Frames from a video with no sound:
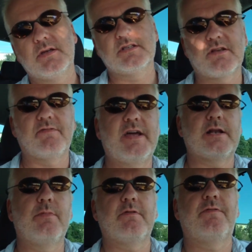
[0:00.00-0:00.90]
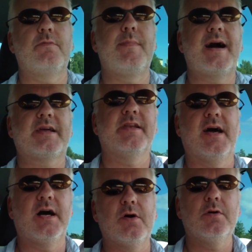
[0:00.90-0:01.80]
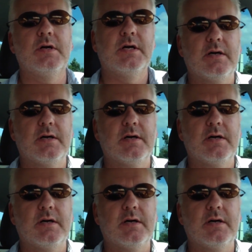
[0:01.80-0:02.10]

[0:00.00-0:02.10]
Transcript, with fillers: is available for Mac now,